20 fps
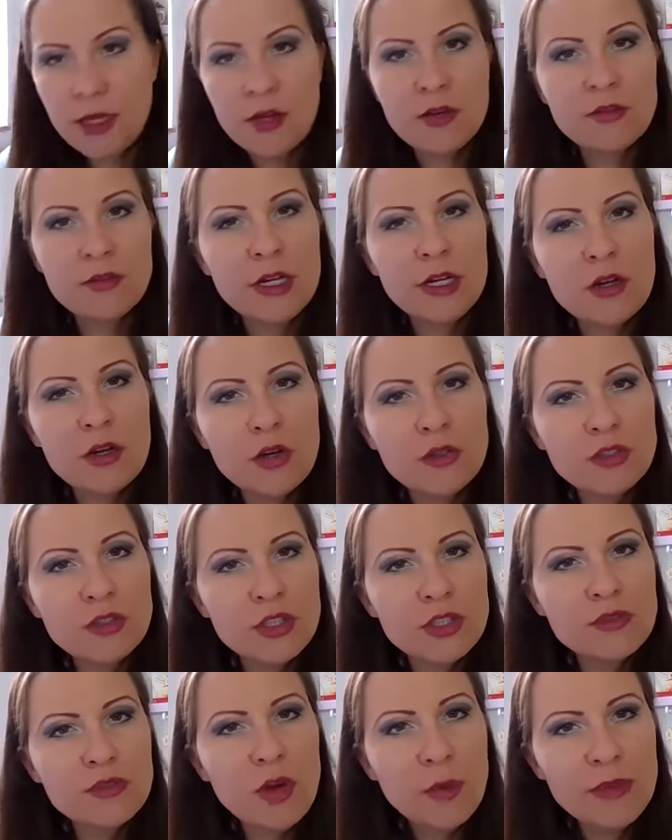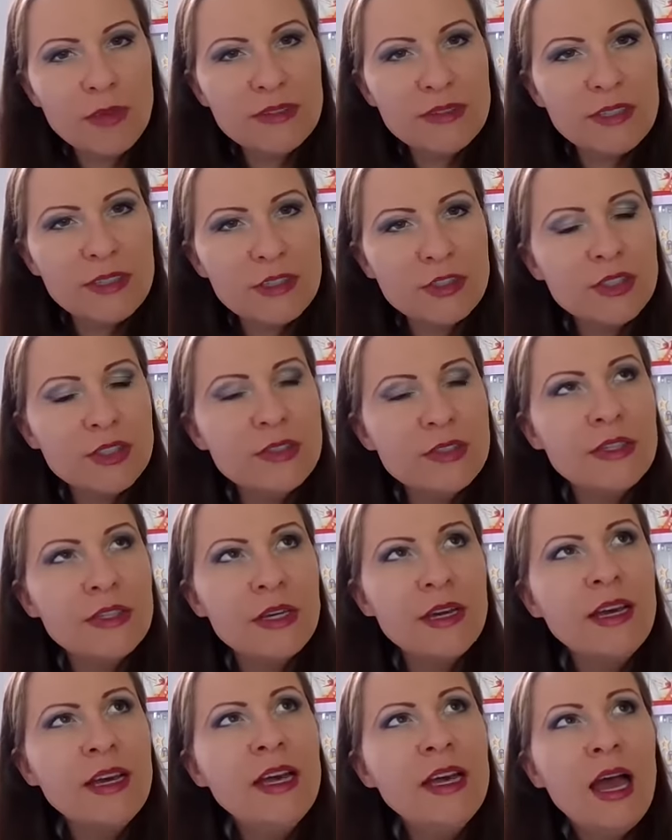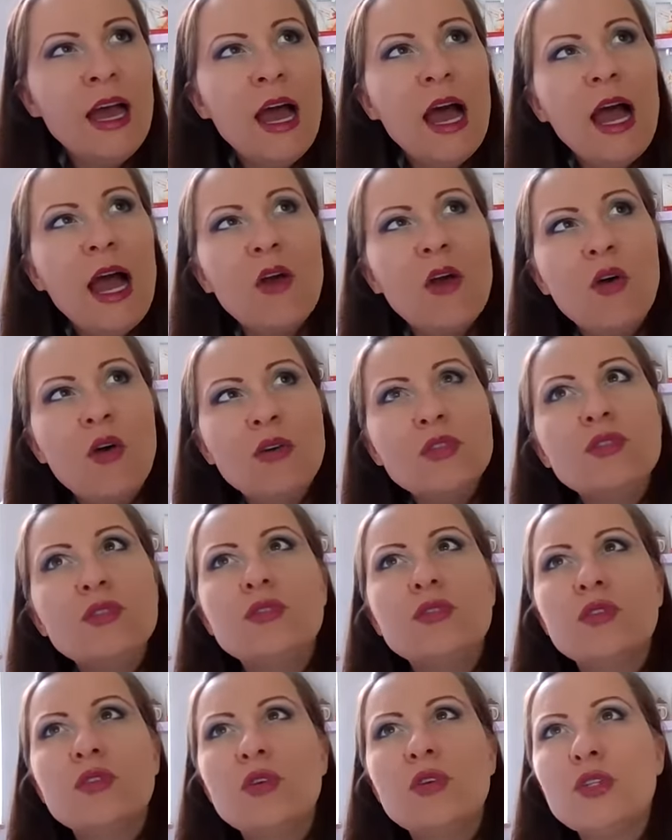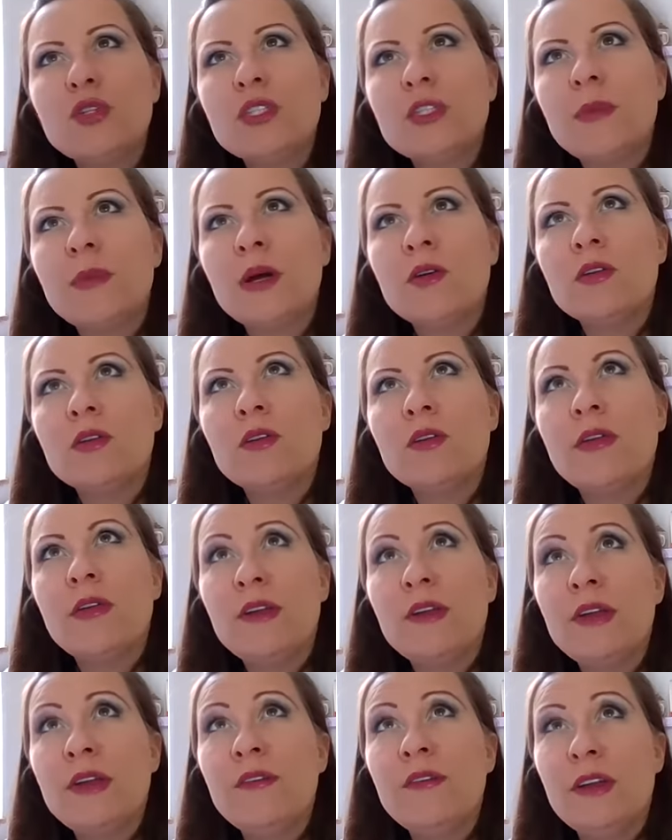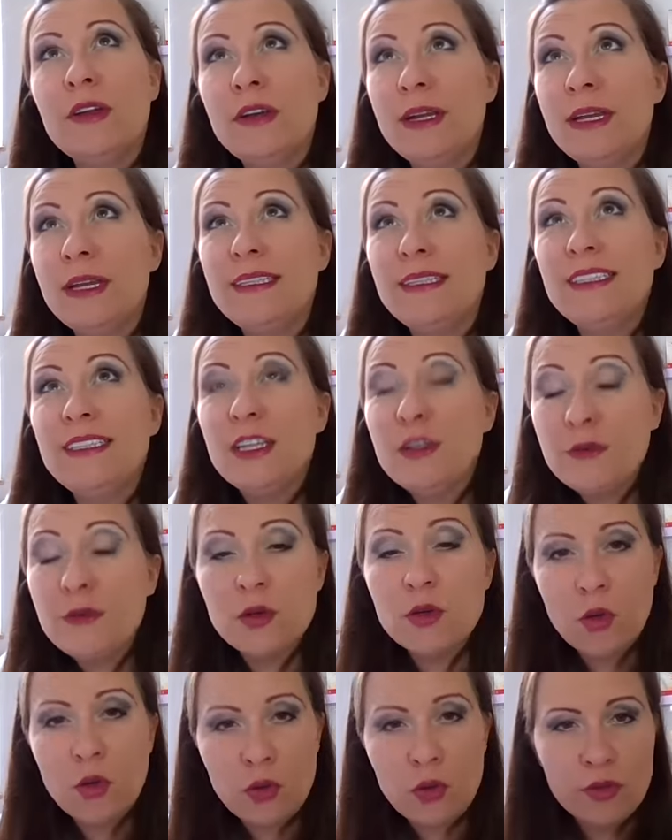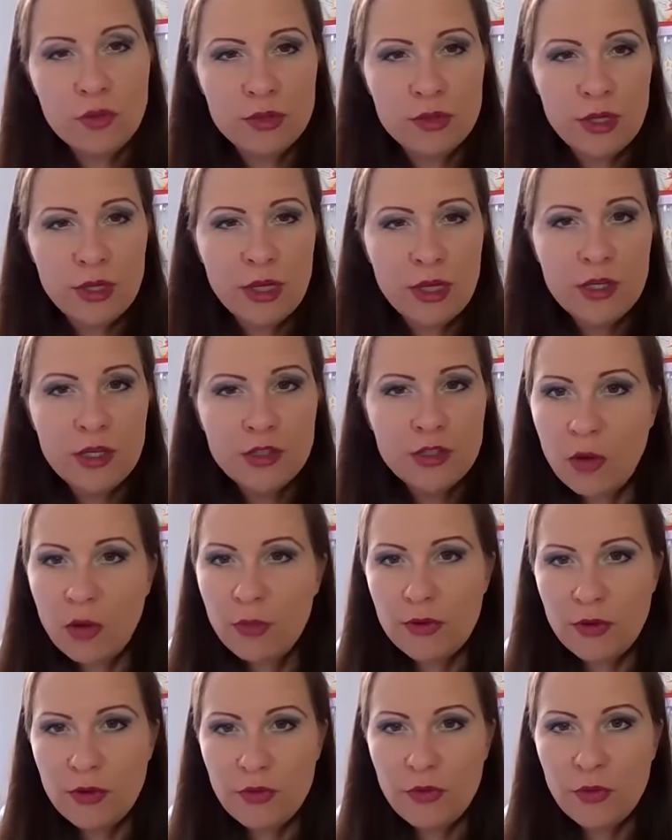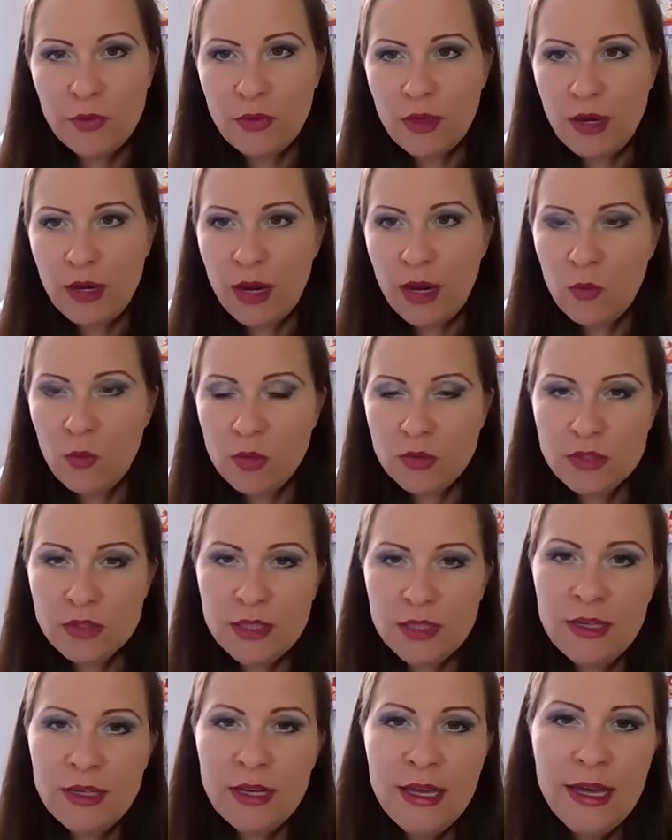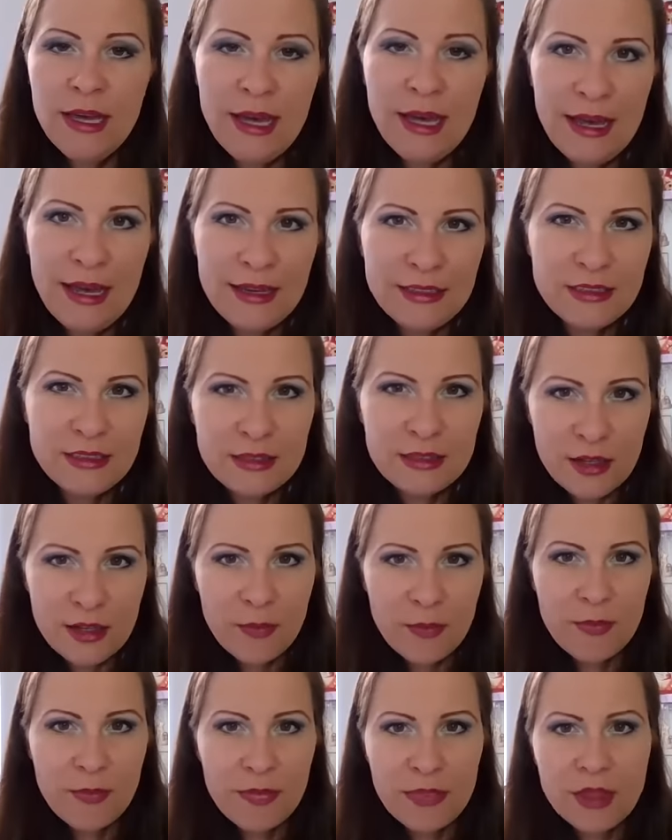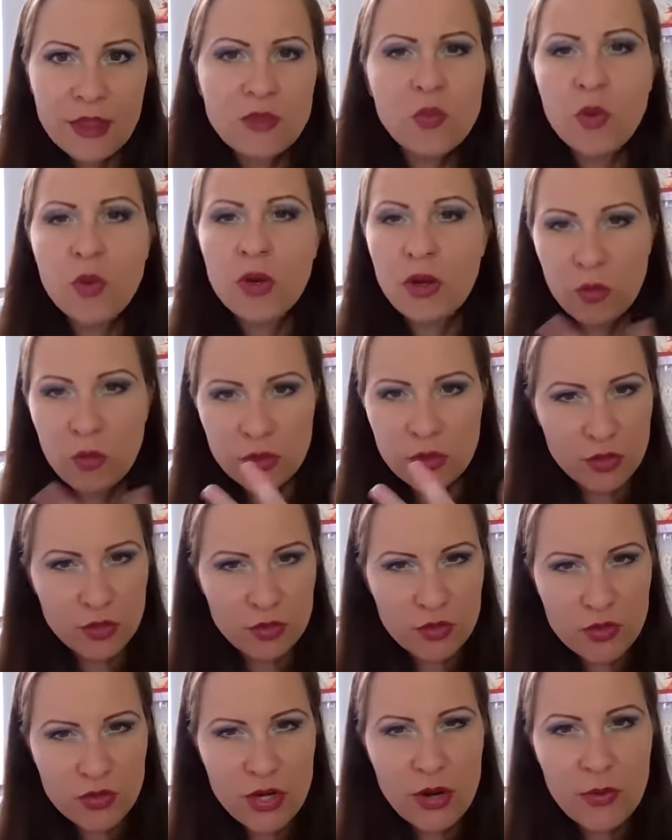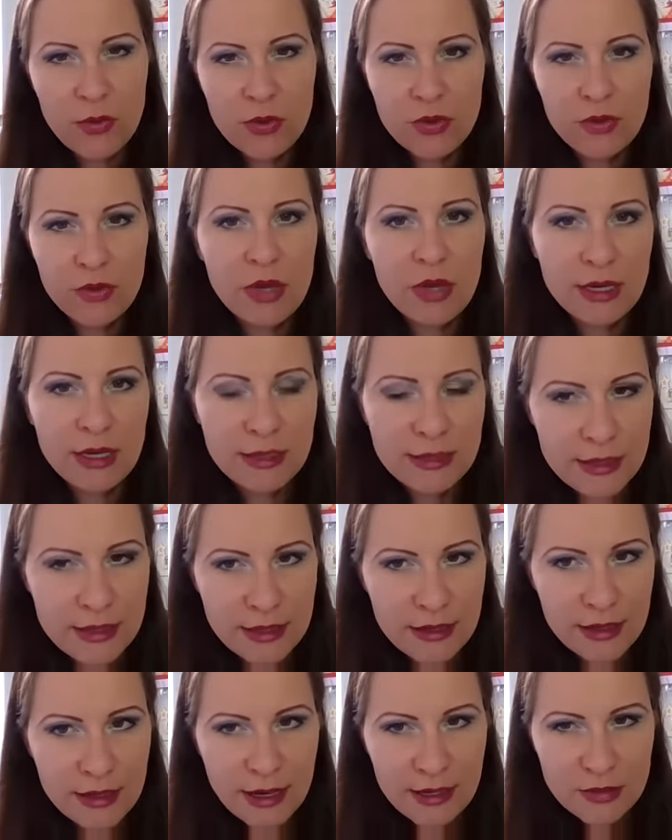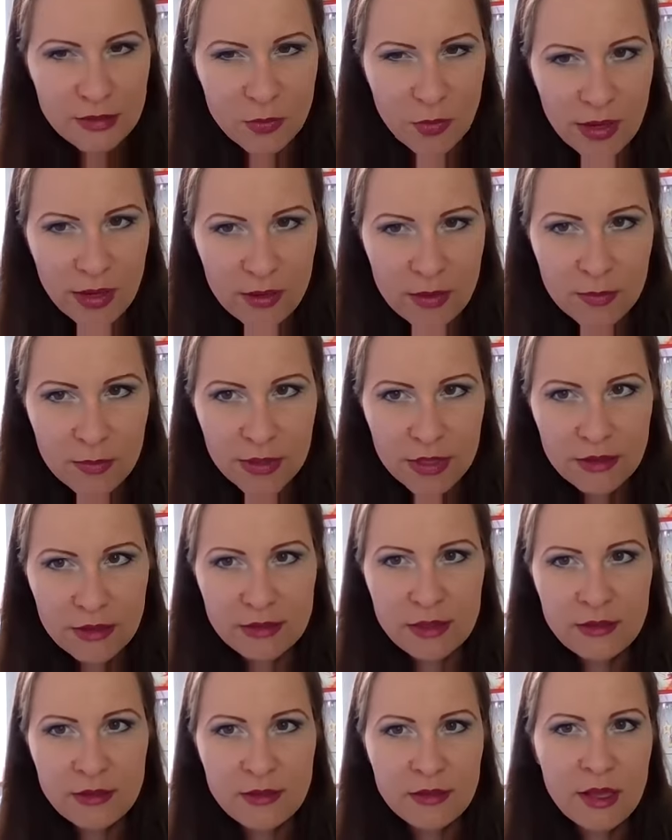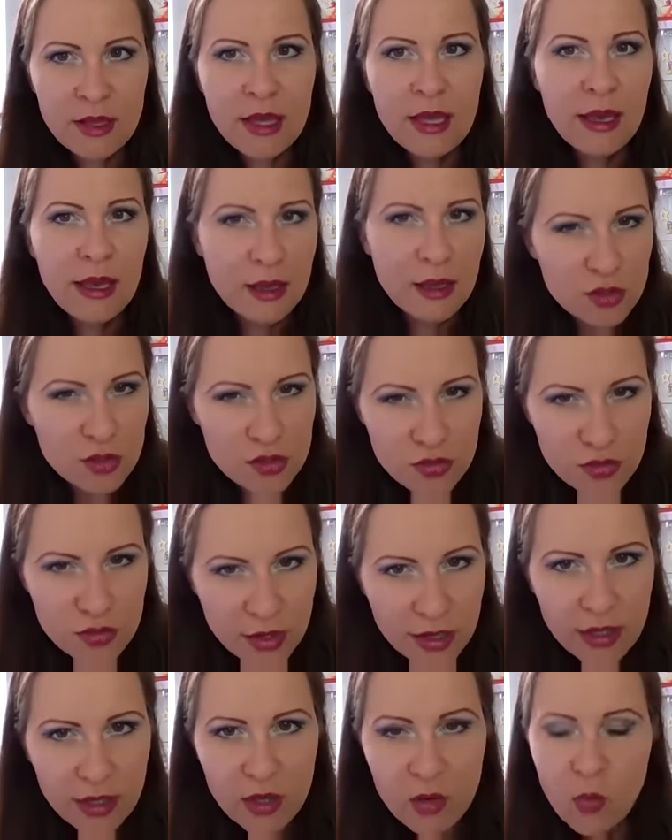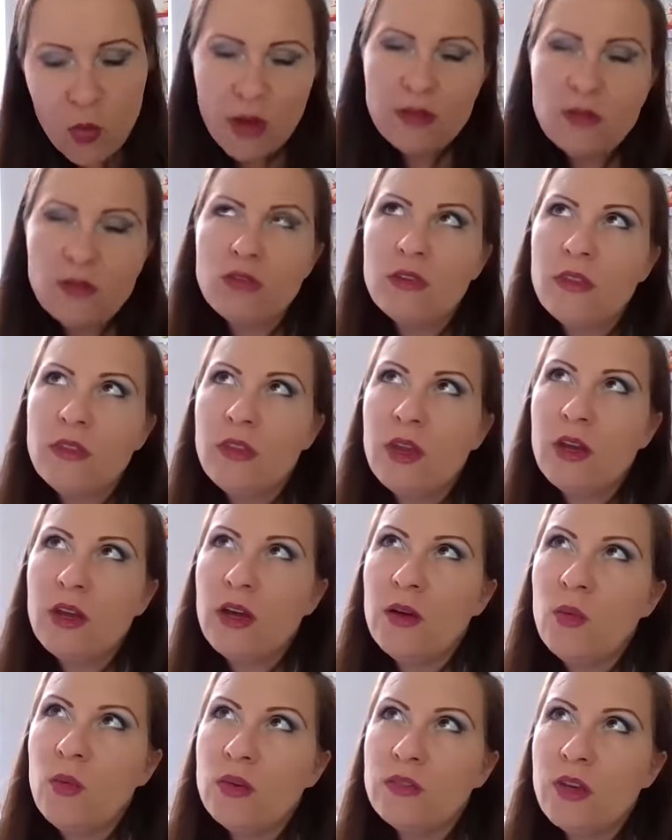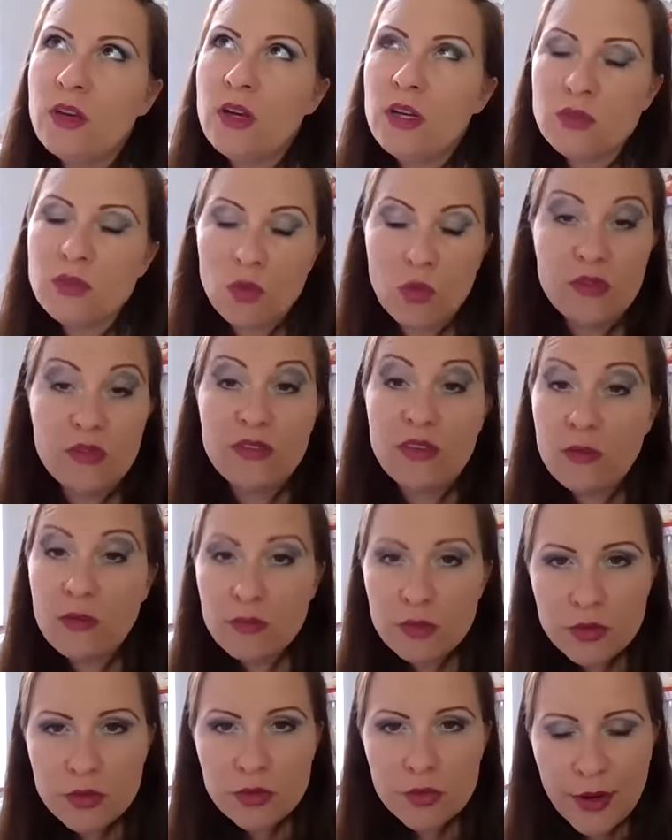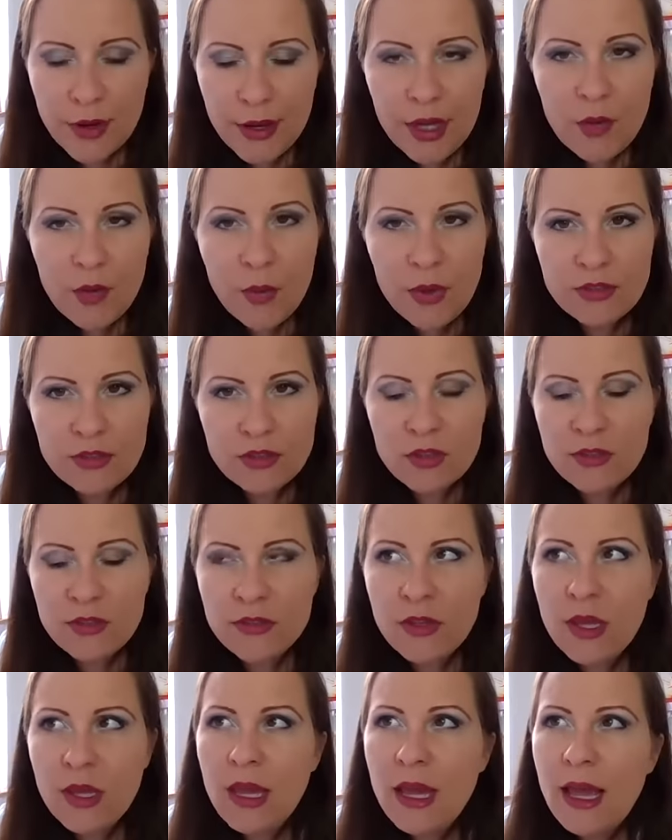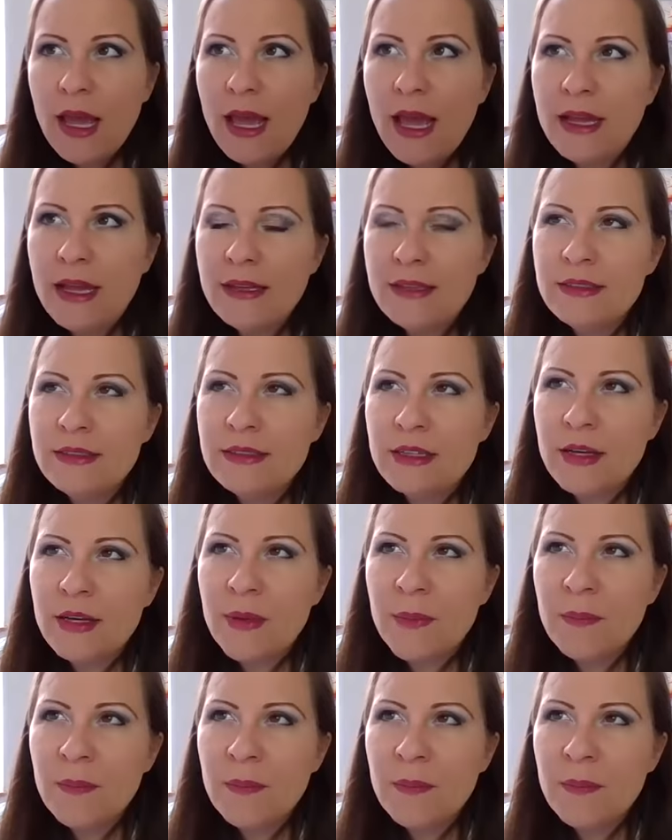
career coaching drop-in sessions here, I also talked about a very, very difficult job interview that I was in. And that's what I wanted to share with you guys here as well, because it's a tricky question that I was asked, or several tricky questions. And